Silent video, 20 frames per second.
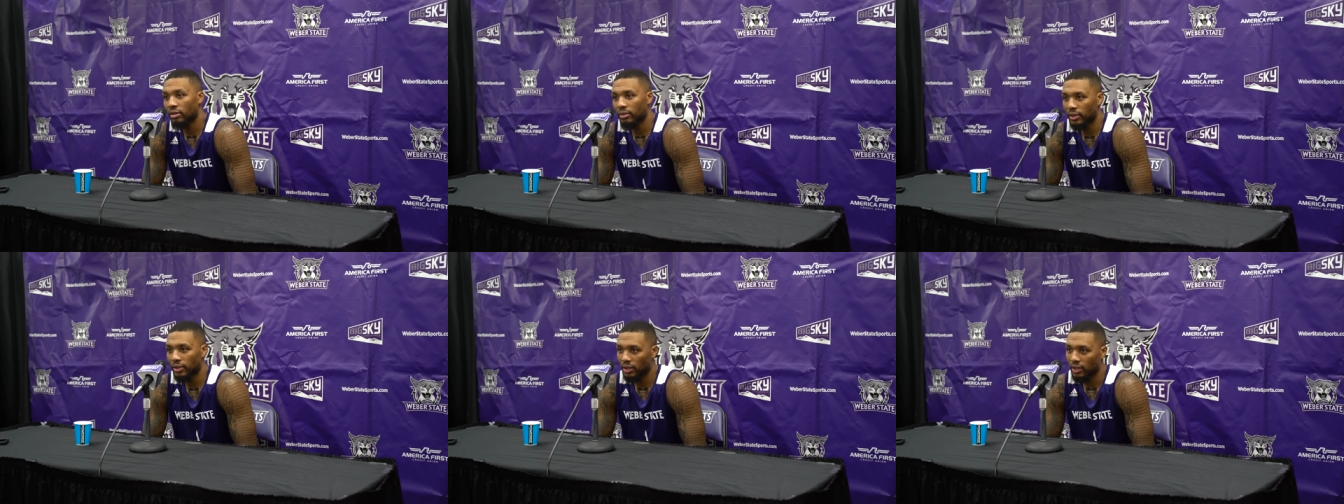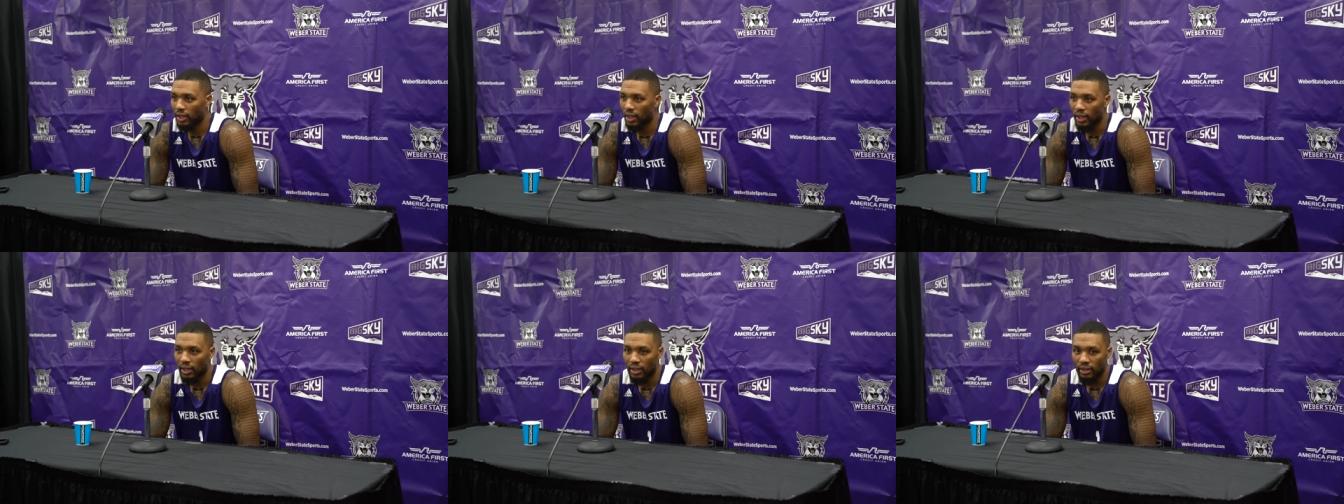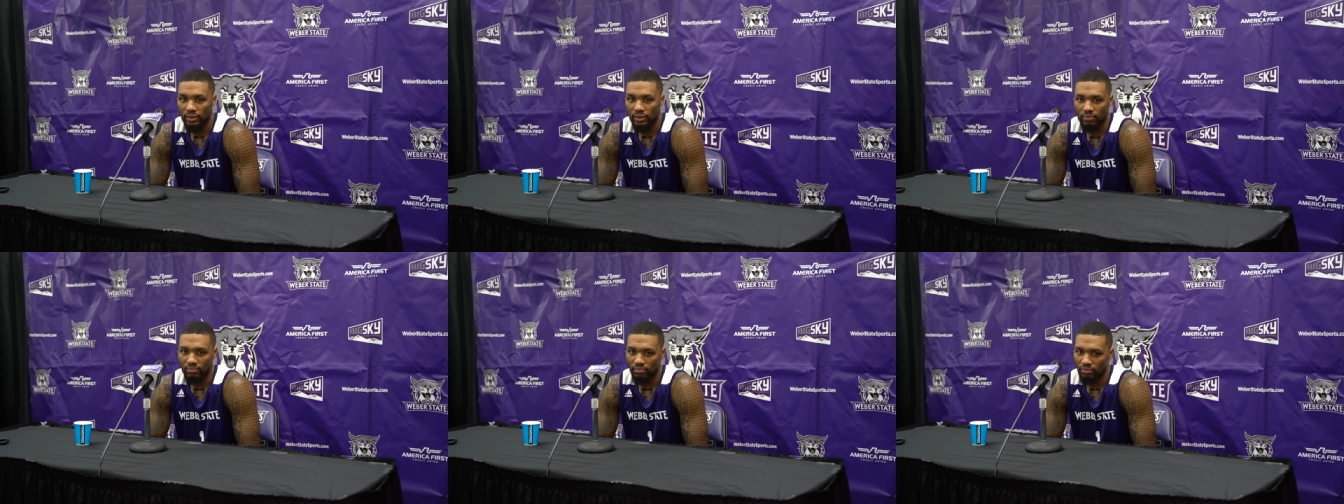it was like,
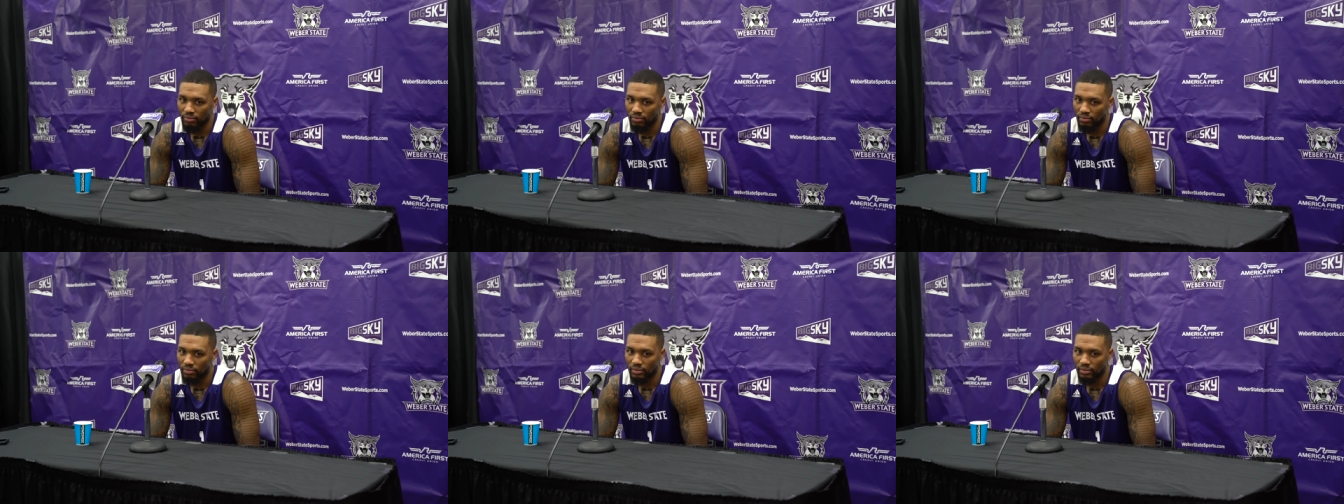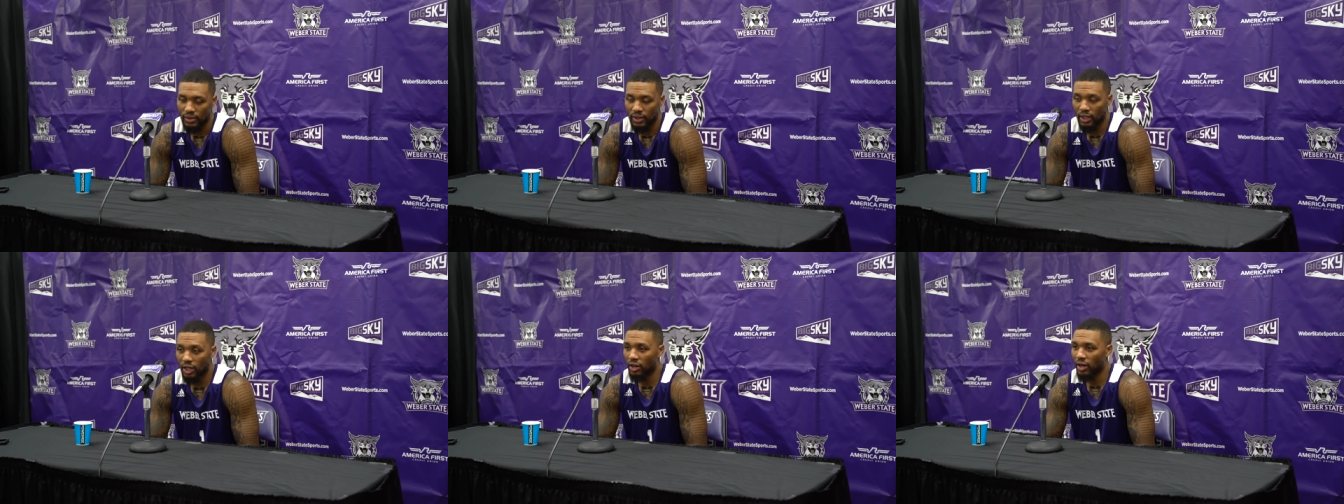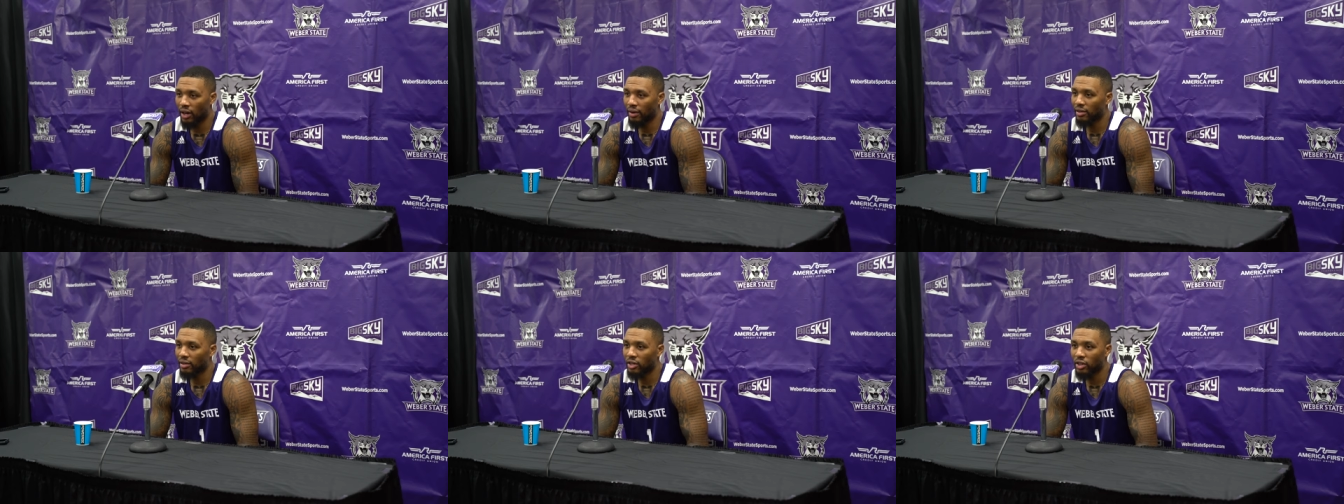I don't
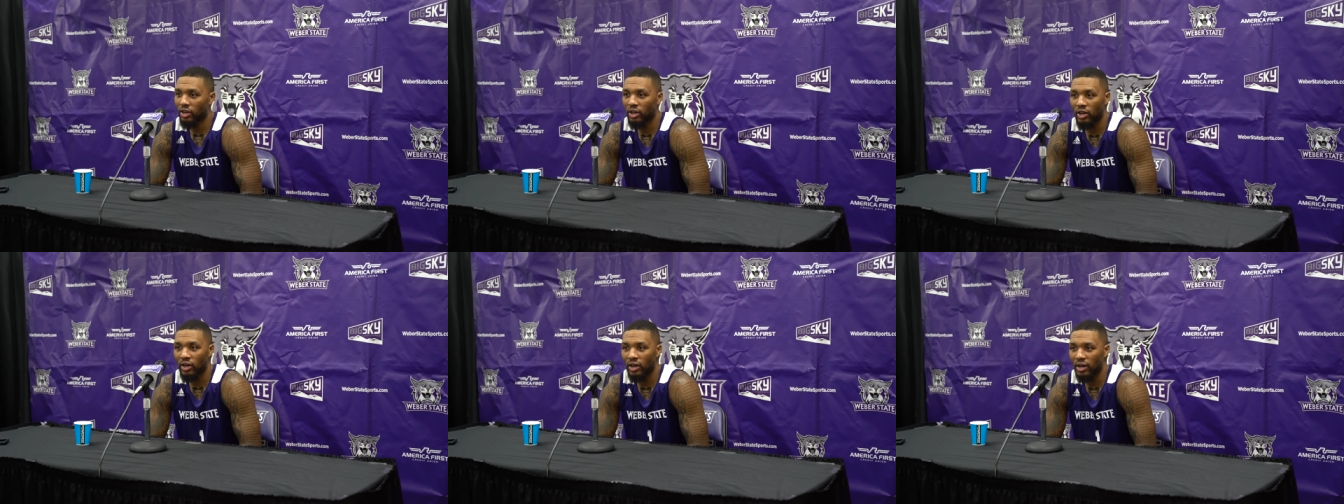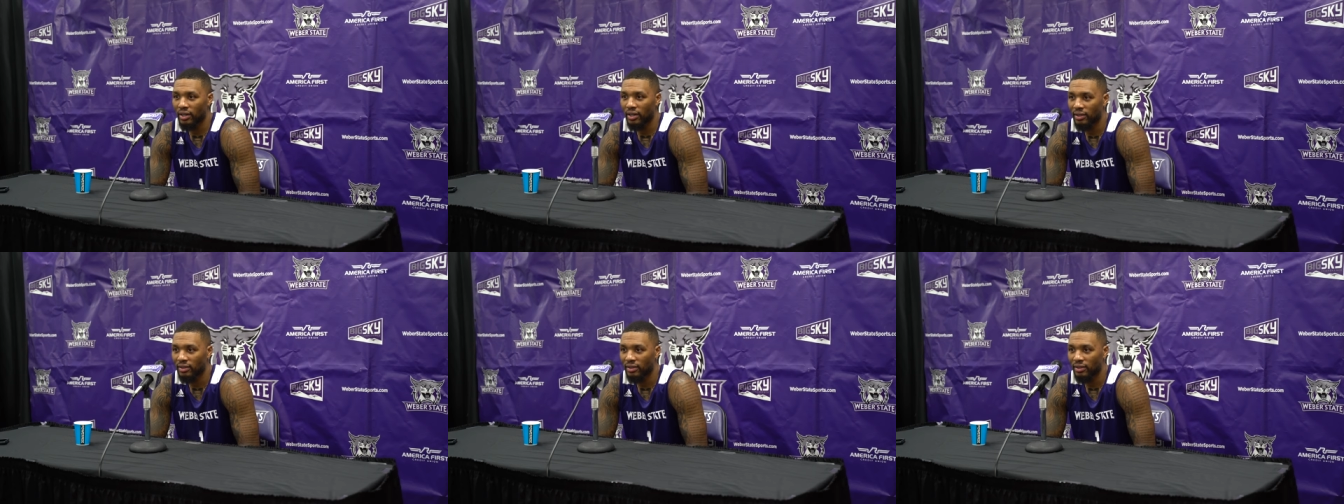have a car,